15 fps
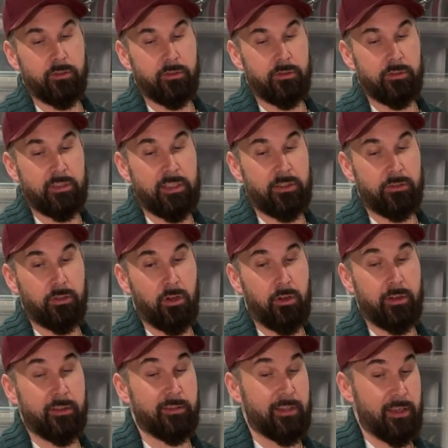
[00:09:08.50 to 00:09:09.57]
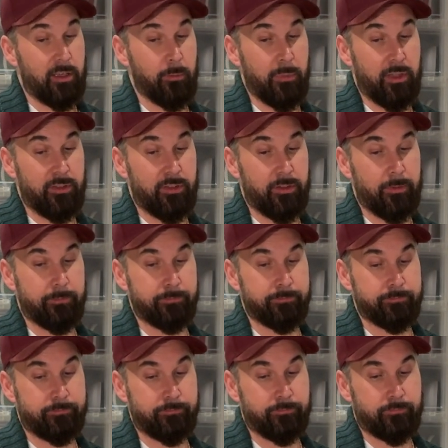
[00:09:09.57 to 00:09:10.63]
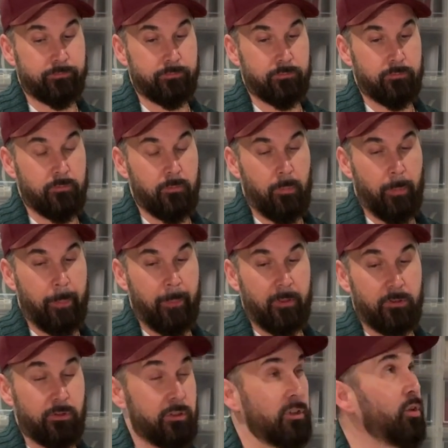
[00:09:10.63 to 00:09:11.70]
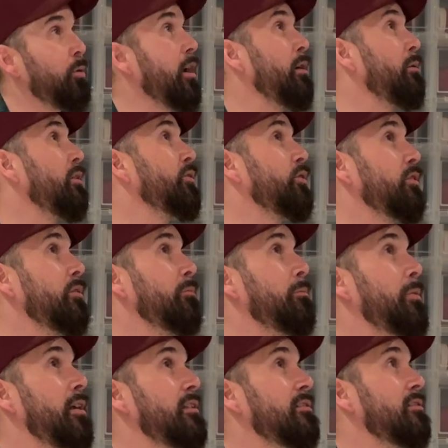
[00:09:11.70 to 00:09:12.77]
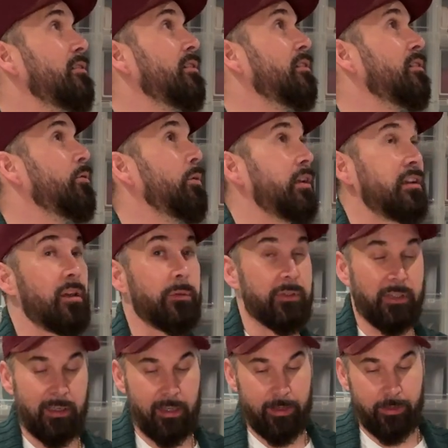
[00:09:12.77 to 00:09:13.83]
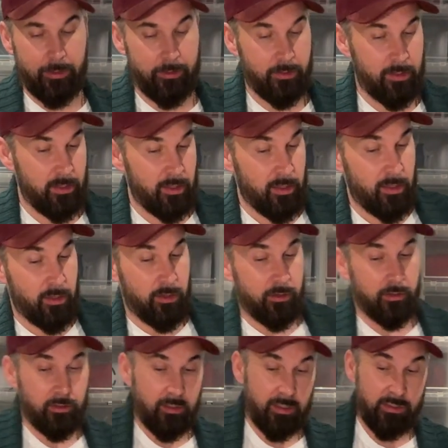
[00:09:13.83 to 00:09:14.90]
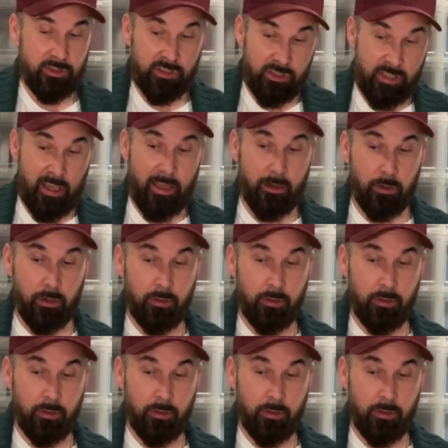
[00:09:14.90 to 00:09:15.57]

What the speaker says: these are the second best. So the gray ones are the best when it comes to leather. In general